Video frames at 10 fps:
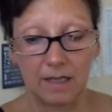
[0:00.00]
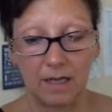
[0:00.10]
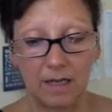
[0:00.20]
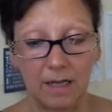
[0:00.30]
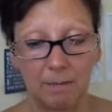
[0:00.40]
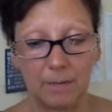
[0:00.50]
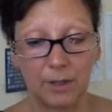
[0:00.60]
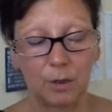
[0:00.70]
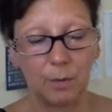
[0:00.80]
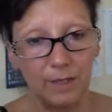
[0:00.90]

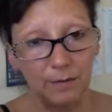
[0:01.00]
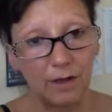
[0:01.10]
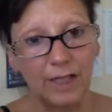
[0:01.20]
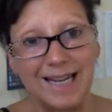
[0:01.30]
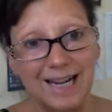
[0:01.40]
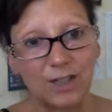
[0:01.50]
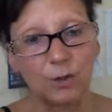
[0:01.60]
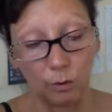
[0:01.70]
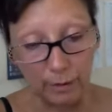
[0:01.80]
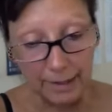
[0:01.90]
So when you follow your
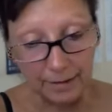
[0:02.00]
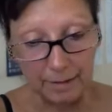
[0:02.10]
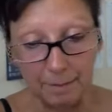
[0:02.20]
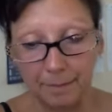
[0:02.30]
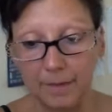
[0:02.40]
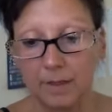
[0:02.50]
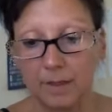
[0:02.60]
natural rhythm,